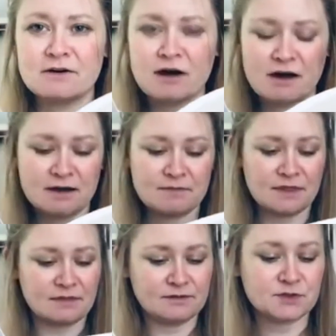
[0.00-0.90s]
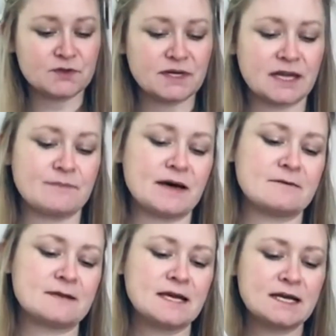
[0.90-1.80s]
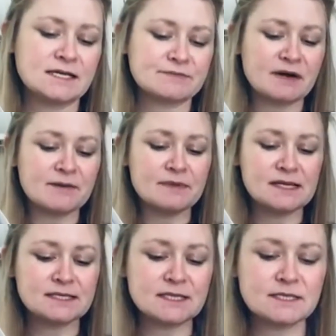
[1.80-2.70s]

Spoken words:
I'm talking about is my ability